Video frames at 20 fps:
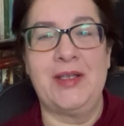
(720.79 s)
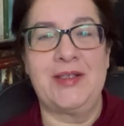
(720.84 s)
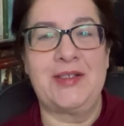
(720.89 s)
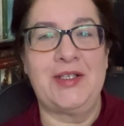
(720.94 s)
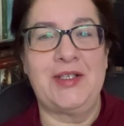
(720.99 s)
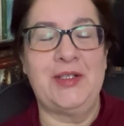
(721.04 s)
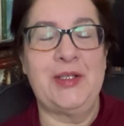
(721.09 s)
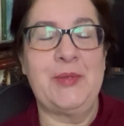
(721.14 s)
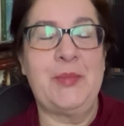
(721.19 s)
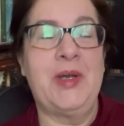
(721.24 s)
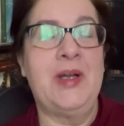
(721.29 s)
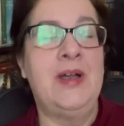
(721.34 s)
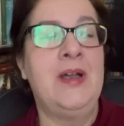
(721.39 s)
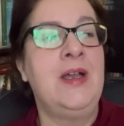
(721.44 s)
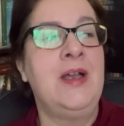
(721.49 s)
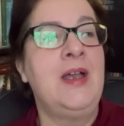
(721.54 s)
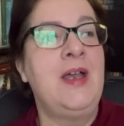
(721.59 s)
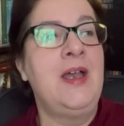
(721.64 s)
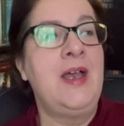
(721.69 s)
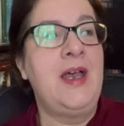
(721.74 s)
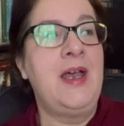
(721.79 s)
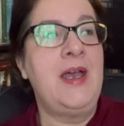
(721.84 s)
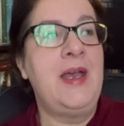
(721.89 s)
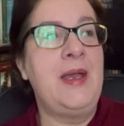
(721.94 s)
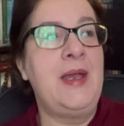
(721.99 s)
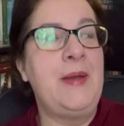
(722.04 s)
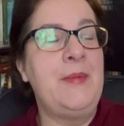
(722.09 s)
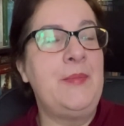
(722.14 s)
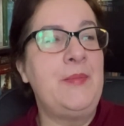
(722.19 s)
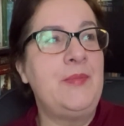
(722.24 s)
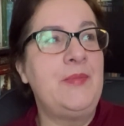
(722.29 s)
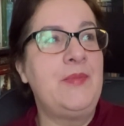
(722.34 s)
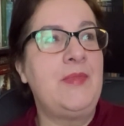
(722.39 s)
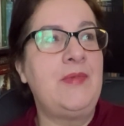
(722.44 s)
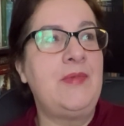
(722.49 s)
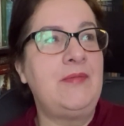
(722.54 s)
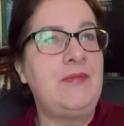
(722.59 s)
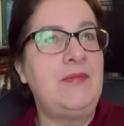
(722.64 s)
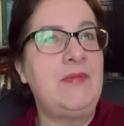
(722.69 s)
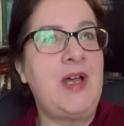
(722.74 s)
silly. But
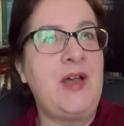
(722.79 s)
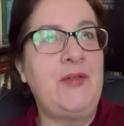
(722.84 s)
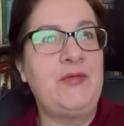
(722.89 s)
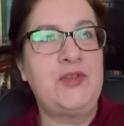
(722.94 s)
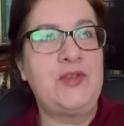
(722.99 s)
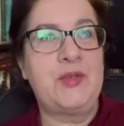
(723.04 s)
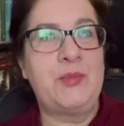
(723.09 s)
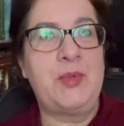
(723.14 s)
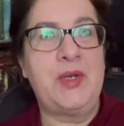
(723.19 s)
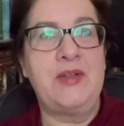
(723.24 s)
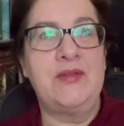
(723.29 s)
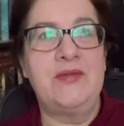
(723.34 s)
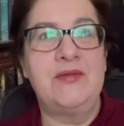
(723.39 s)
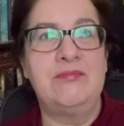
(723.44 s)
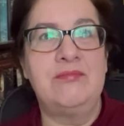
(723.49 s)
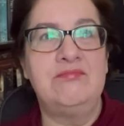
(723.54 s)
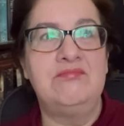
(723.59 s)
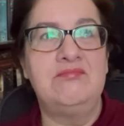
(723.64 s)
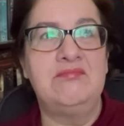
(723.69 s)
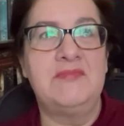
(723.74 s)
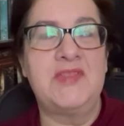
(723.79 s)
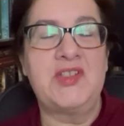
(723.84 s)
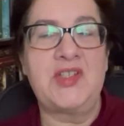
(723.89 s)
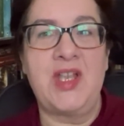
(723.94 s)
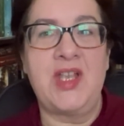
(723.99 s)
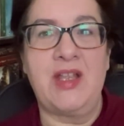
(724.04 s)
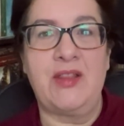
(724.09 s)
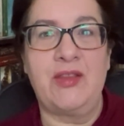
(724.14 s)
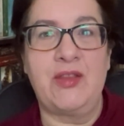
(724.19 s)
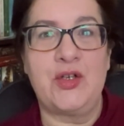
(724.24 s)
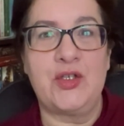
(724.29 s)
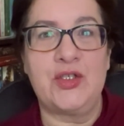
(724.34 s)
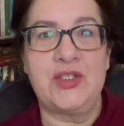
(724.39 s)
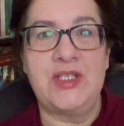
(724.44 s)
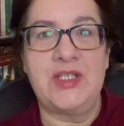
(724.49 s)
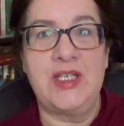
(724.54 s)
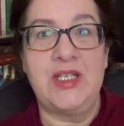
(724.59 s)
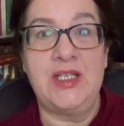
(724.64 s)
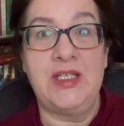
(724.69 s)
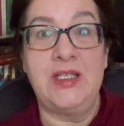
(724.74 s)
after about the second, third
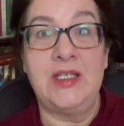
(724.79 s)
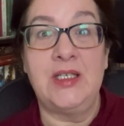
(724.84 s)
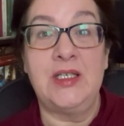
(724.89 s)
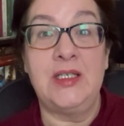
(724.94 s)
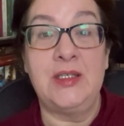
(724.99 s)
day,